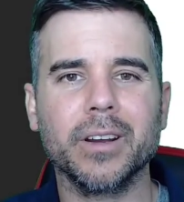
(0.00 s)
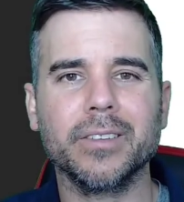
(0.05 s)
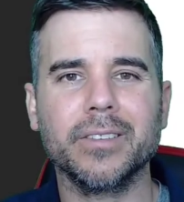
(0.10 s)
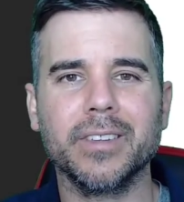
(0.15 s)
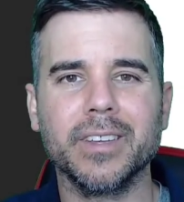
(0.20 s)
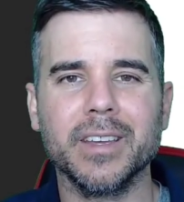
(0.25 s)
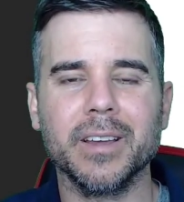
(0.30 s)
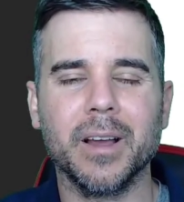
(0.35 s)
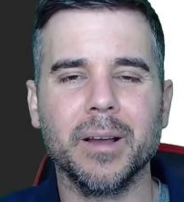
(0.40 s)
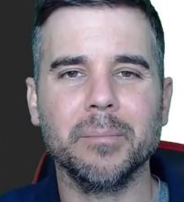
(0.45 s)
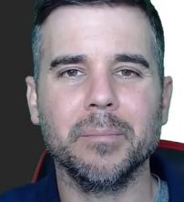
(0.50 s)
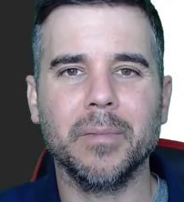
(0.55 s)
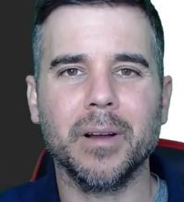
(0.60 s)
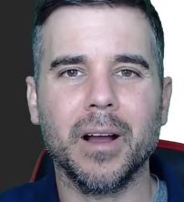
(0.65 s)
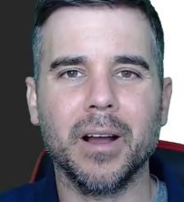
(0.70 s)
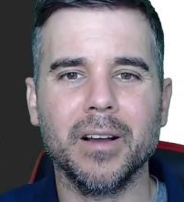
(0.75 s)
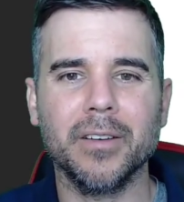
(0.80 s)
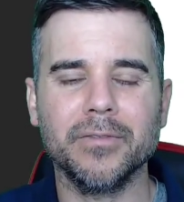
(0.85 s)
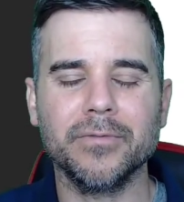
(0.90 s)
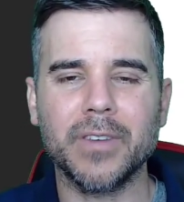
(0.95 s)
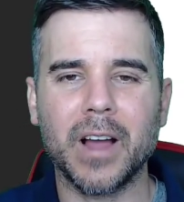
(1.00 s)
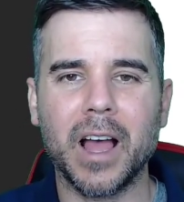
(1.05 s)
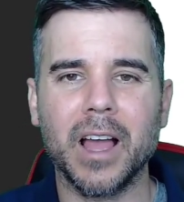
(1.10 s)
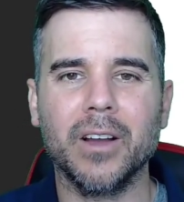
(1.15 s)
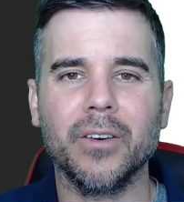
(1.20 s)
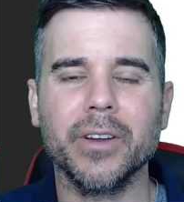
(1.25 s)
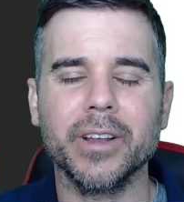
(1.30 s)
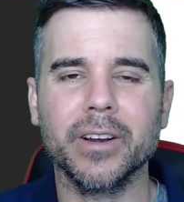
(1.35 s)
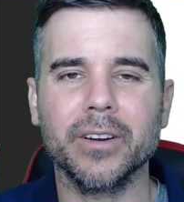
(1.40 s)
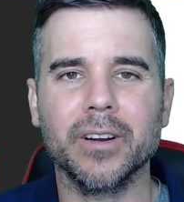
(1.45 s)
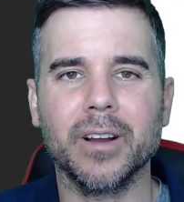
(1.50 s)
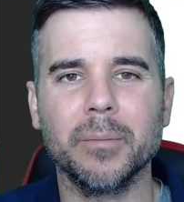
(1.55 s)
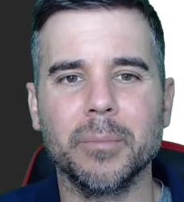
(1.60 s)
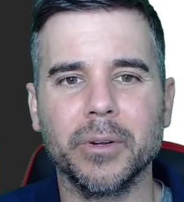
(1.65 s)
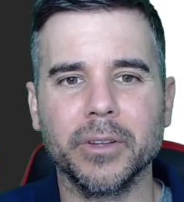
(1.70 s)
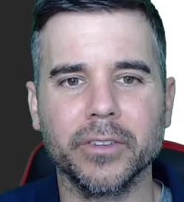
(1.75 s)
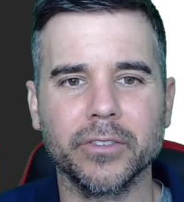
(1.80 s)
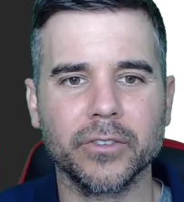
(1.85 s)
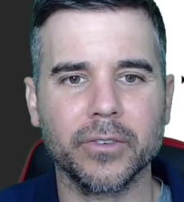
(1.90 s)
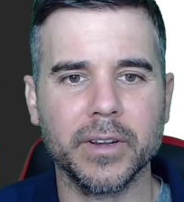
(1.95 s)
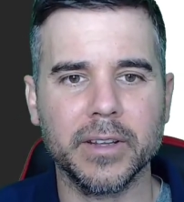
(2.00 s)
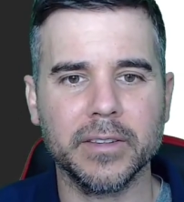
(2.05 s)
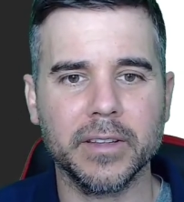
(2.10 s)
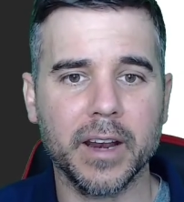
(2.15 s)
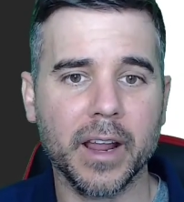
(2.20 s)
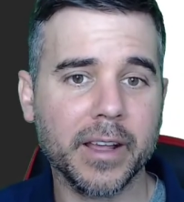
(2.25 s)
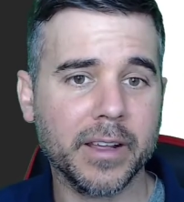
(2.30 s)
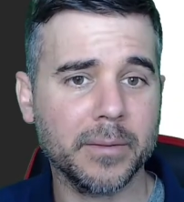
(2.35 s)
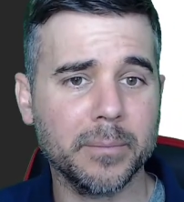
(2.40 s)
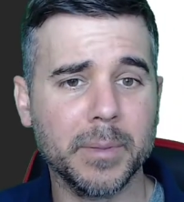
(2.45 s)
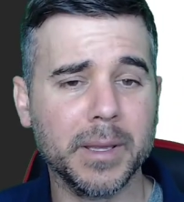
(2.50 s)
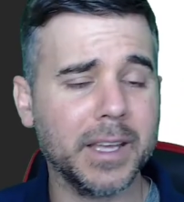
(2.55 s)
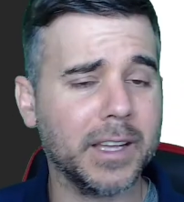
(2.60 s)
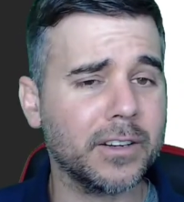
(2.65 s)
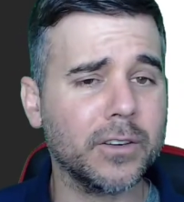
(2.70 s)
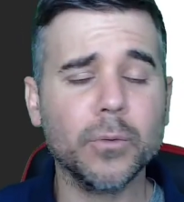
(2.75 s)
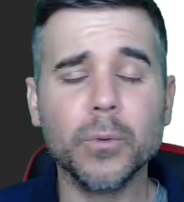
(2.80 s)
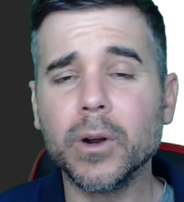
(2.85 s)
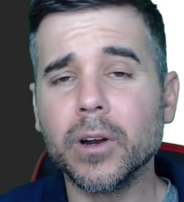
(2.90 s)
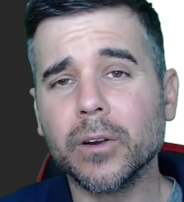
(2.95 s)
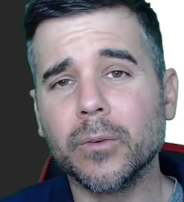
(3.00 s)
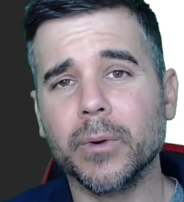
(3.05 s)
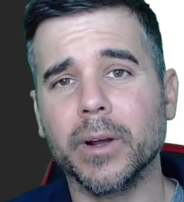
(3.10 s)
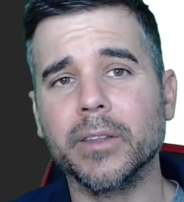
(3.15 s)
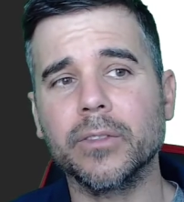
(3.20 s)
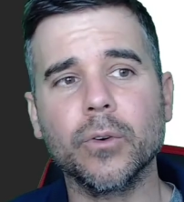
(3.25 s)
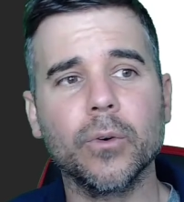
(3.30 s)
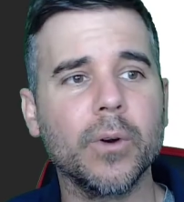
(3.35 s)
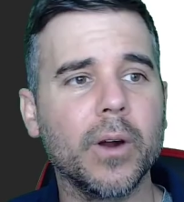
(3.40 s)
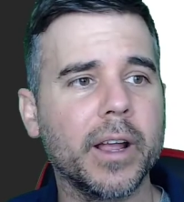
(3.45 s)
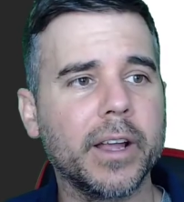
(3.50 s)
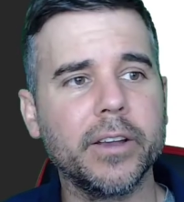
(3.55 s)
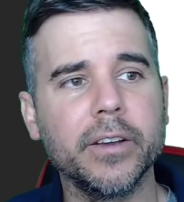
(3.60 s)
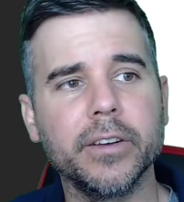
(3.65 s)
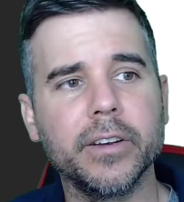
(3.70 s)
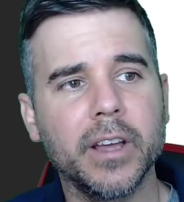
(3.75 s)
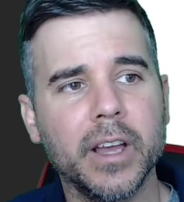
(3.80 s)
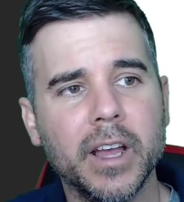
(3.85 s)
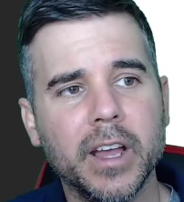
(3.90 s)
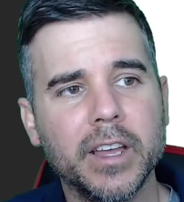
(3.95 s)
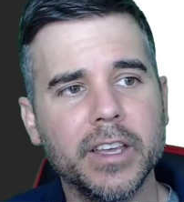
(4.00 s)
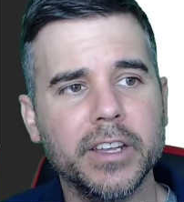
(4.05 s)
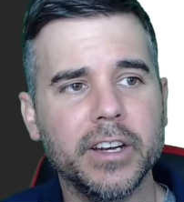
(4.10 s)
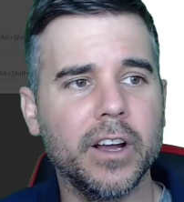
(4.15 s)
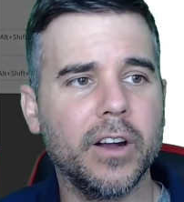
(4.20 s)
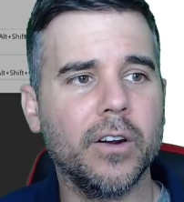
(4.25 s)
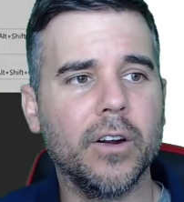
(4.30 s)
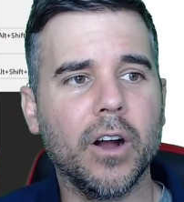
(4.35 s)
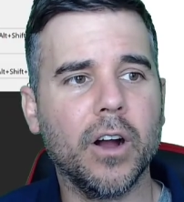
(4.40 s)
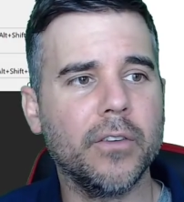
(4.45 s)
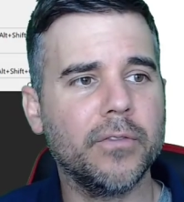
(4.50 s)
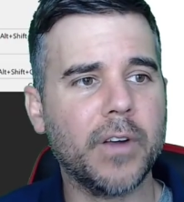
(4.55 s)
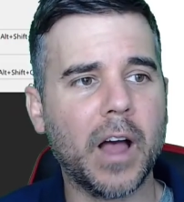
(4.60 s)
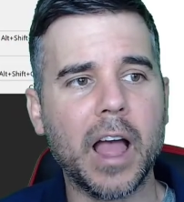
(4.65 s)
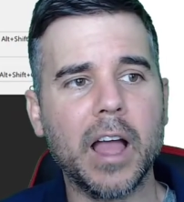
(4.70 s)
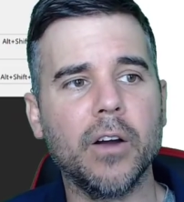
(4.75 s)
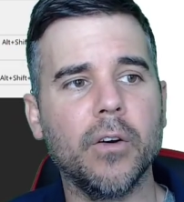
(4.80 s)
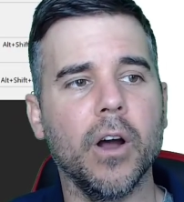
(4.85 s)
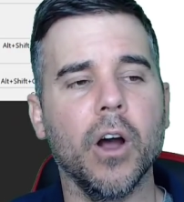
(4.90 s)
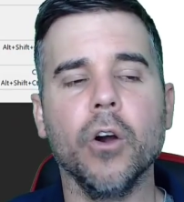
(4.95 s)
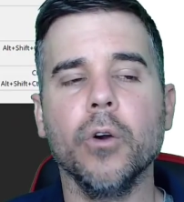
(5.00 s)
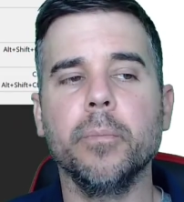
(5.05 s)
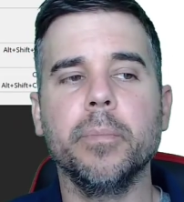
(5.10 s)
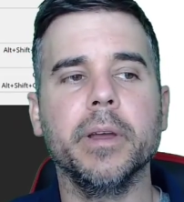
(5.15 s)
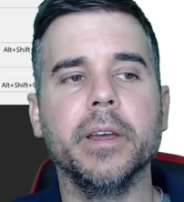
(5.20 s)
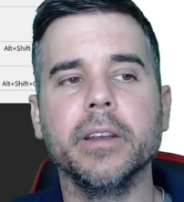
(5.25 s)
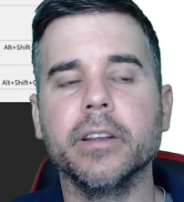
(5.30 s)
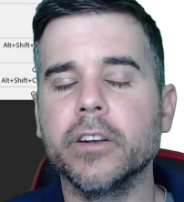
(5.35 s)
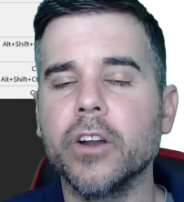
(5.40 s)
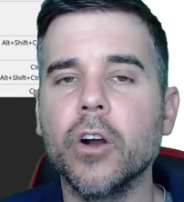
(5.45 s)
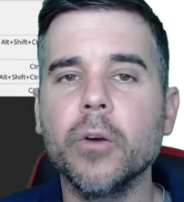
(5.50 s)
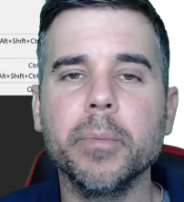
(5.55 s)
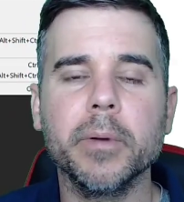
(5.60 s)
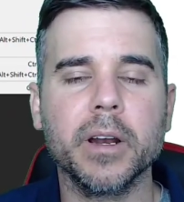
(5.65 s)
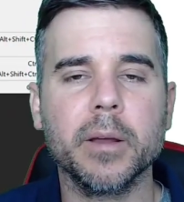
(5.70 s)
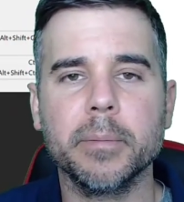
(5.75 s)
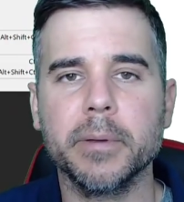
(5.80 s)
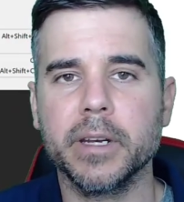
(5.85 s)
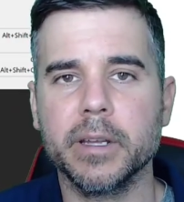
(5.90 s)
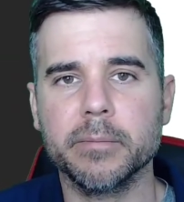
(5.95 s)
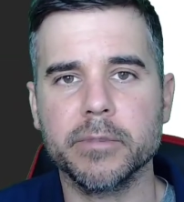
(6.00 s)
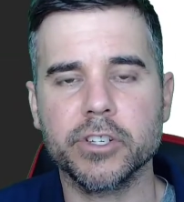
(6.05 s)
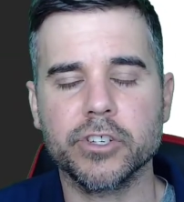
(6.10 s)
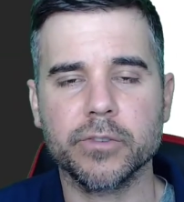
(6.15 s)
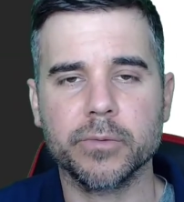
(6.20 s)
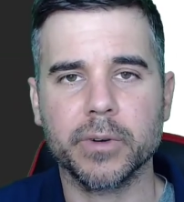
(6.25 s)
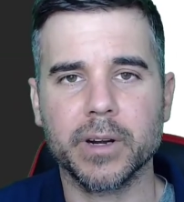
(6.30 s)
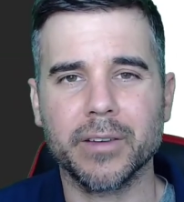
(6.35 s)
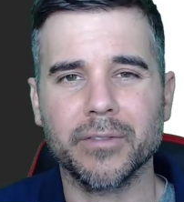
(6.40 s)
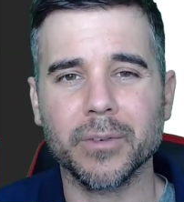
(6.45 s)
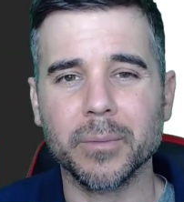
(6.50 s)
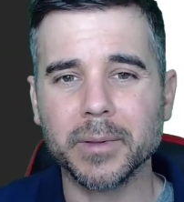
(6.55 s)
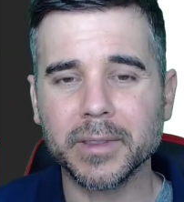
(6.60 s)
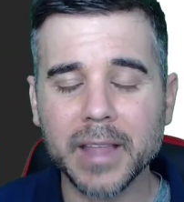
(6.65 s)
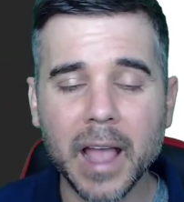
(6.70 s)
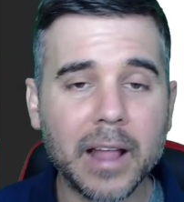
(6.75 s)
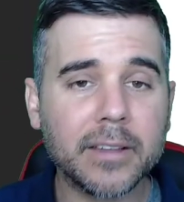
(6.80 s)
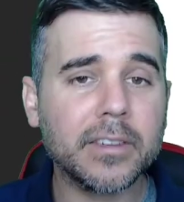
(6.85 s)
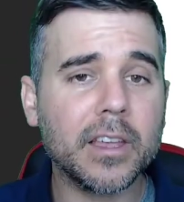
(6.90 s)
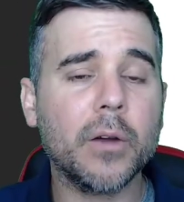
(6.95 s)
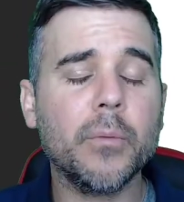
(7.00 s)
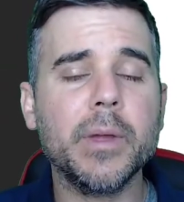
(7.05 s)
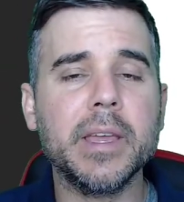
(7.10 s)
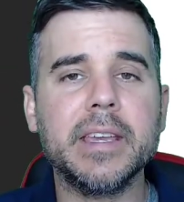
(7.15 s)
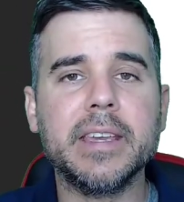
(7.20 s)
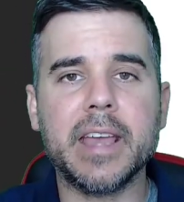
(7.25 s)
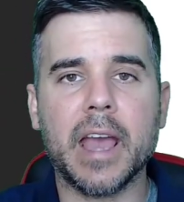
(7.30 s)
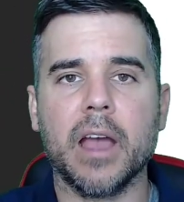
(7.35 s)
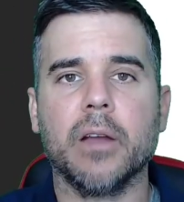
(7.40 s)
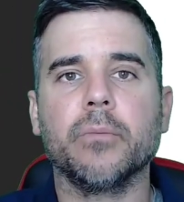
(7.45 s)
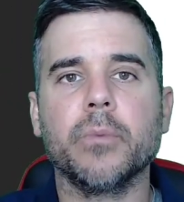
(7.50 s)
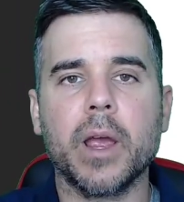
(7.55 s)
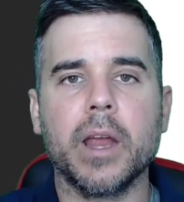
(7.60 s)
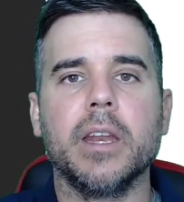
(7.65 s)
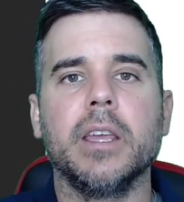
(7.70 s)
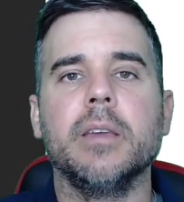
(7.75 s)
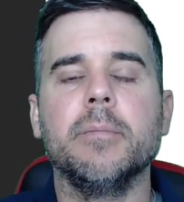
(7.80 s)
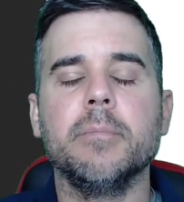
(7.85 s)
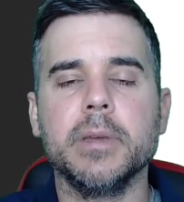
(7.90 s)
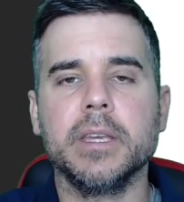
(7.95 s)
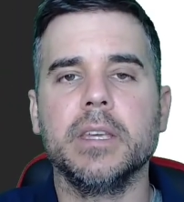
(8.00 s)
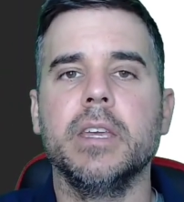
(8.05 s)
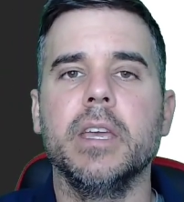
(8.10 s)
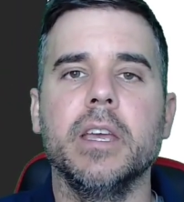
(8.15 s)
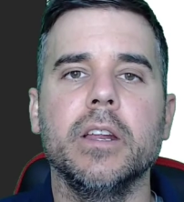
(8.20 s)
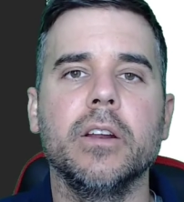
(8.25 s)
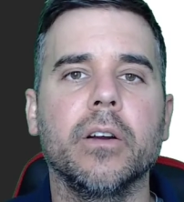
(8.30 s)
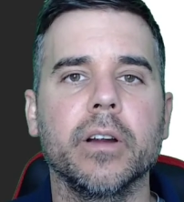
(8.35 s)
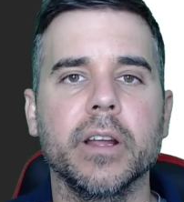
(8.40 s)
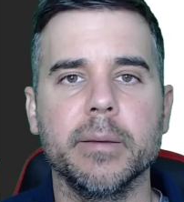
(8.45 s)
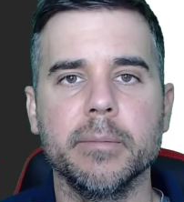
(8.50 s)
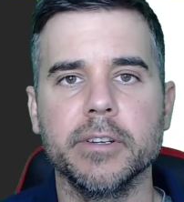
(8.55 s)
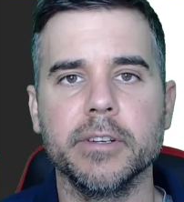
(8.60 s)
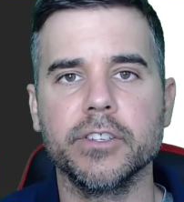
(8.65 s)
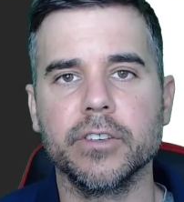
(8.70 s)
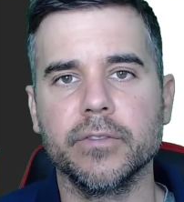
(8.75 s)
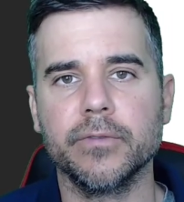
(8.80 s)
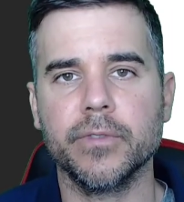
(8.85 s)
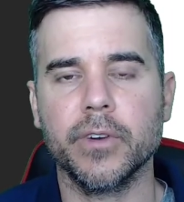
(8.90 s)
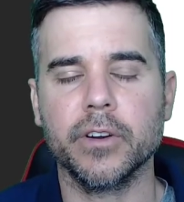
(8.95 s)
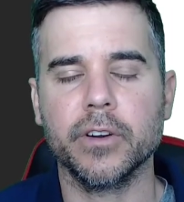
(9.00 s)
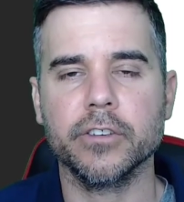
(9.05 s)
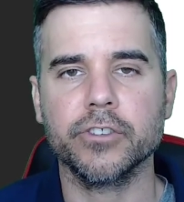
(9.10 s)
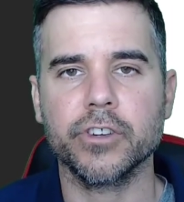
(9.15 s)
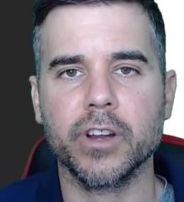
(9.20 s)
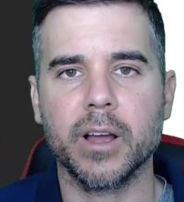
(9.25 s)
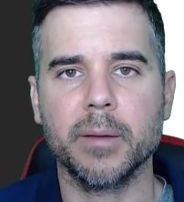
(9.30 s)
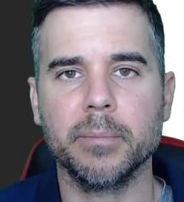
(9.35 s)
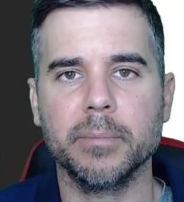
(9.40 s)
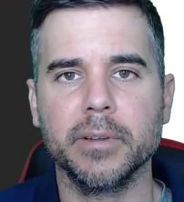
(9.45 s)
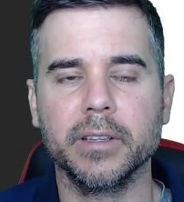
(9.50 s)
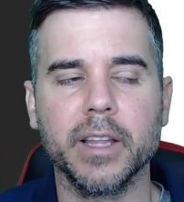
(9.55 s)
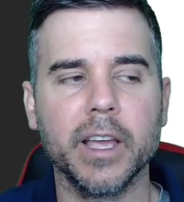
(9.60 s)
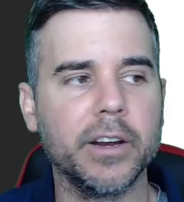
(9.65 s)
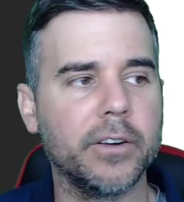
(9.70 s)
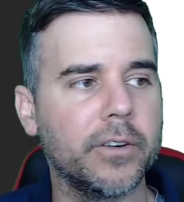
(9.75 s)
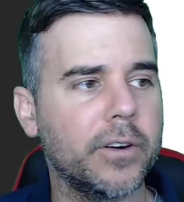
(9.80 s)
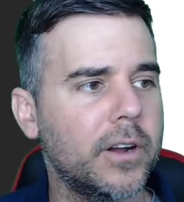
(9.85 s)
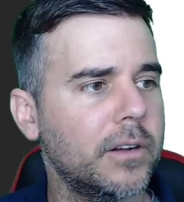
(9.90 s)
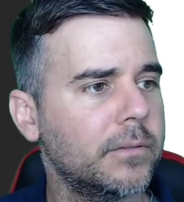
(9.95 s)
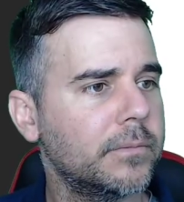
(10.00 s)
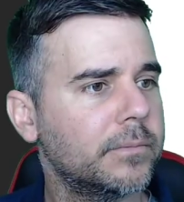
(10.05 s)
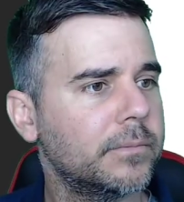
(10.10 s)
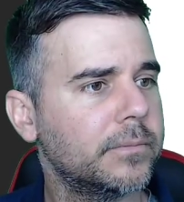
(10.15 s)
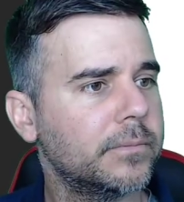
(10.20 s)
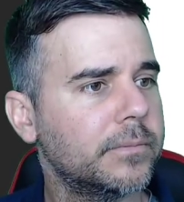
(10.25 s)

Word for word: to see a, a, file here up on the screen that I can begin to work with, or I could, you know, file open and open up an image or whatever. But that's how we get ready and begin our image in Photoshop. Later on.